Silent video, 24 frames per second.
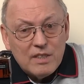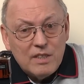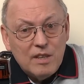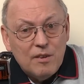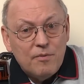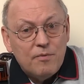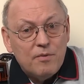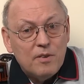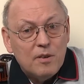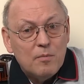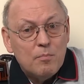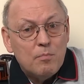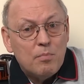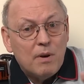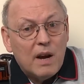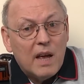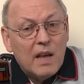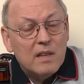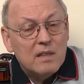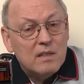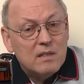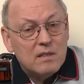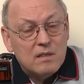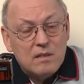different
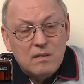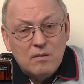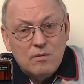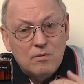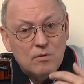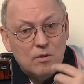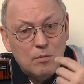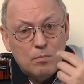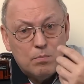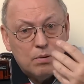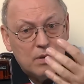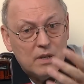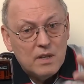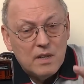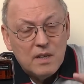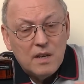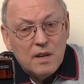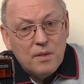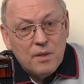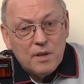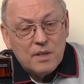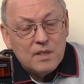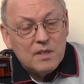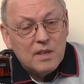brands. You put it
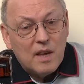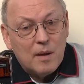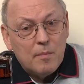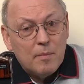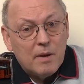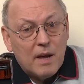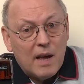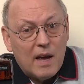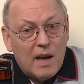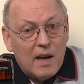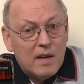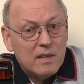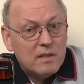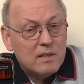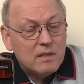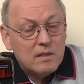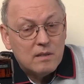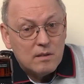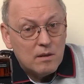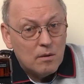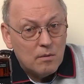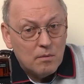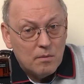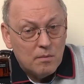in the same cask,
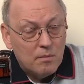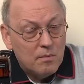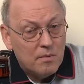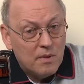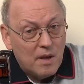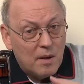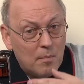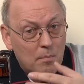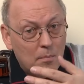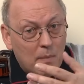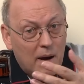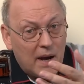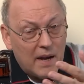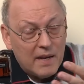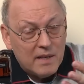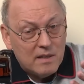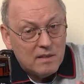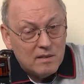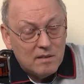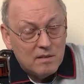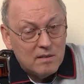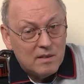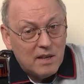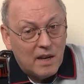so they
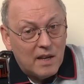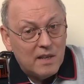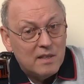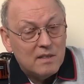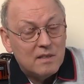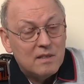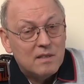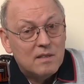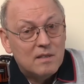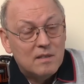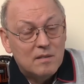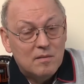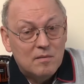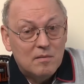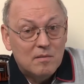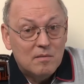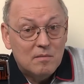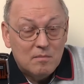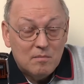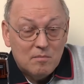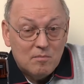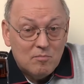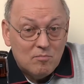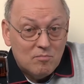might taste
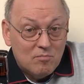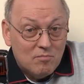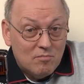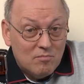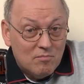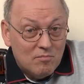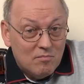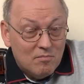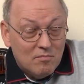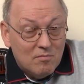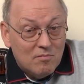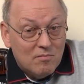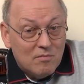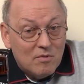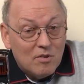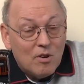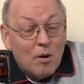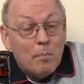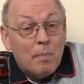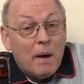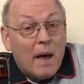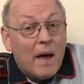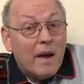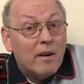
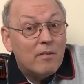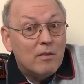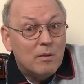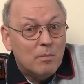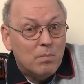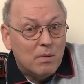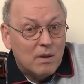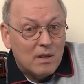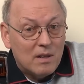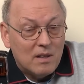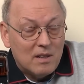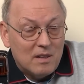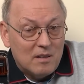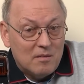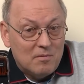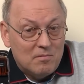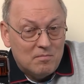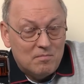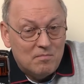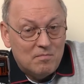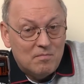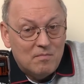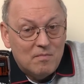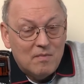comparable.
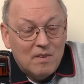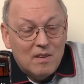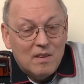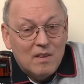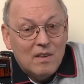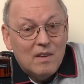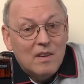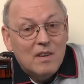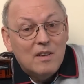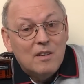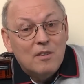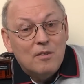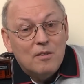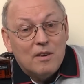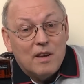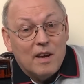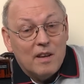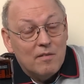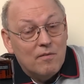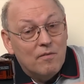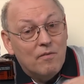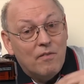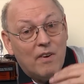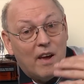You
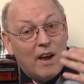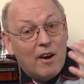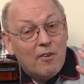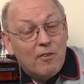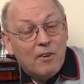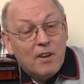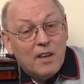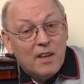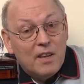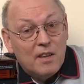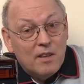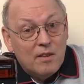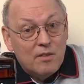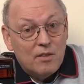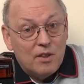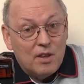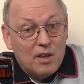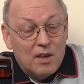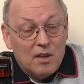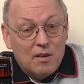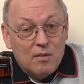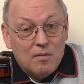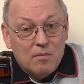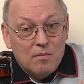can vary
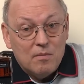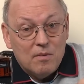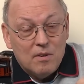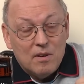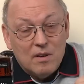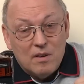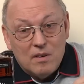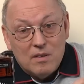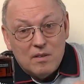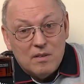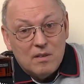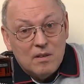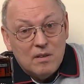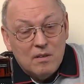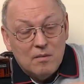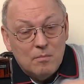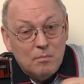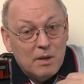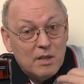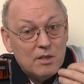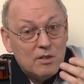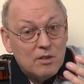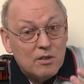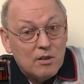the
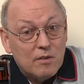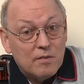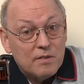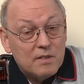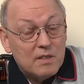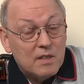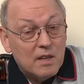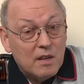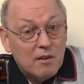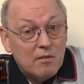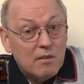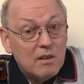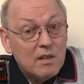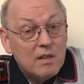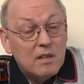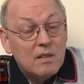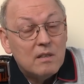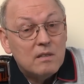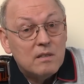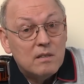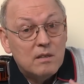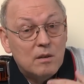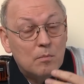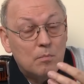mixture of
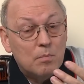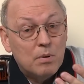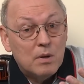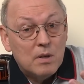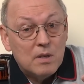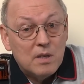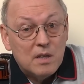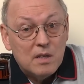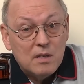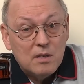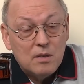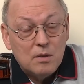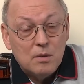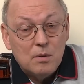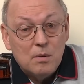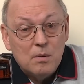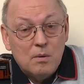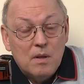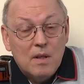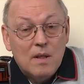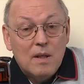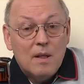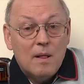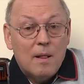cereals you put
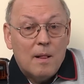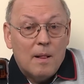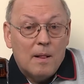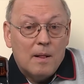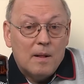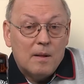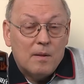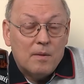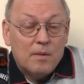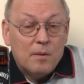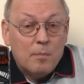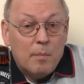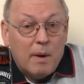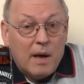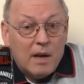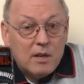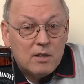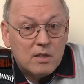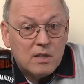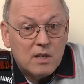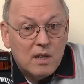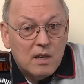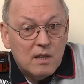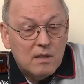into the
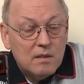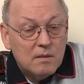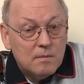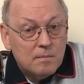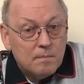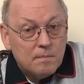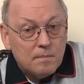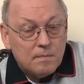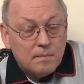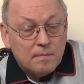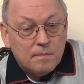mash tun,